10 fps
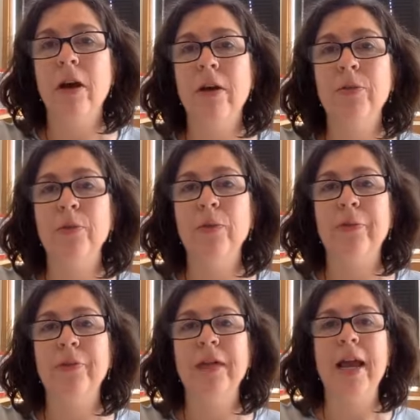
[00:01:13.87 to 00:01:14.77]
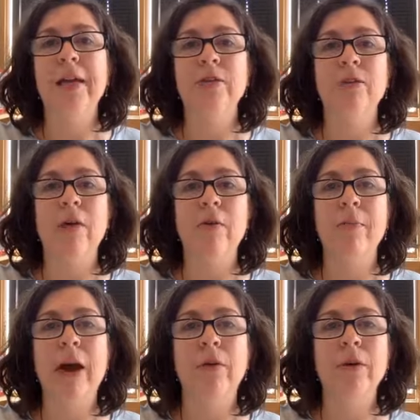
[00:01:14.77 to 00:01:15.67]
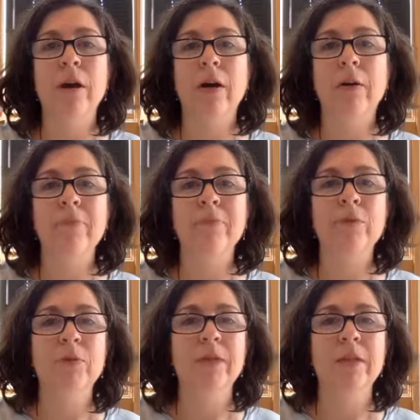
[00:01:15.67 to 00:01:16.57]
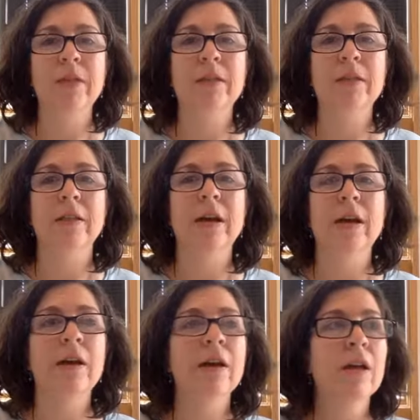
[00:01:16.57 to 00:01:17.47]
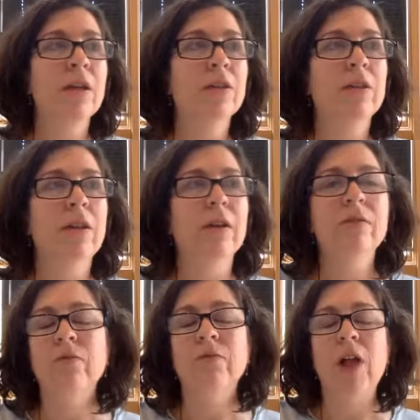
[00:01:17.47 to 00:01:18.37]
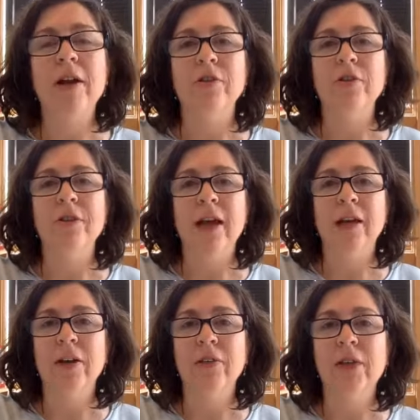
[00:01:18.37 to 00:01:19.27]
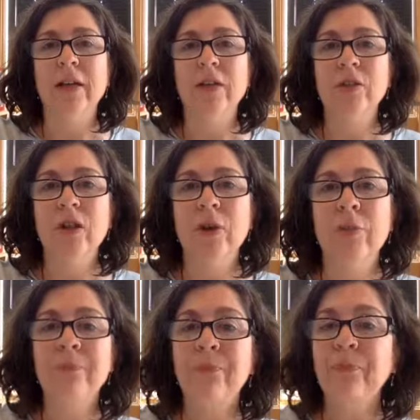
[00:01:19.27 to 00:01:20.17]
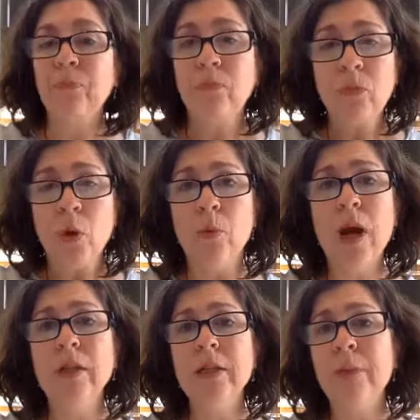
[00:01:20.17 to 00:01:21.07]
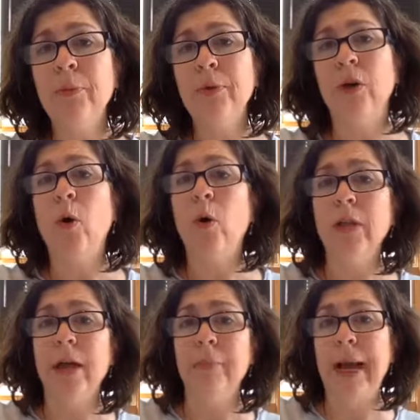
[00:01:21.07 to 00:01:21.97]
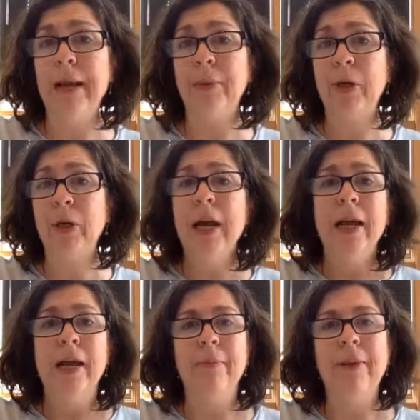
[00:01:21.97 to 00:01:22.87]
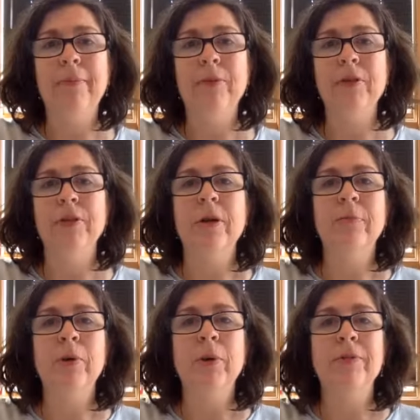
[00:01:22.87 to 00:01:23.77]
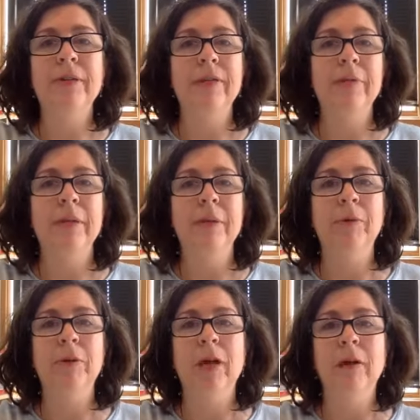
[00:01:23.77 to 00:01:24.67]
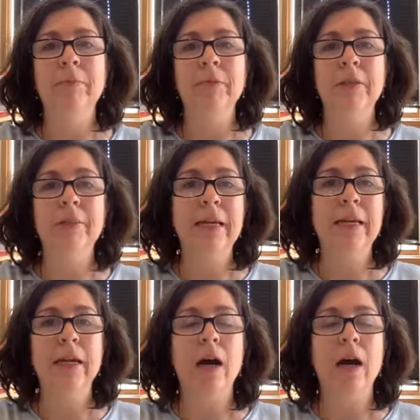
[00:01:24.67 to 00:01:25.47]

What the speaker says: throughout the day as you're out and about, the receipts and the flyers and that kind of thing. So we all end up with a whole lot of paper, and paper is the number one reason people come to me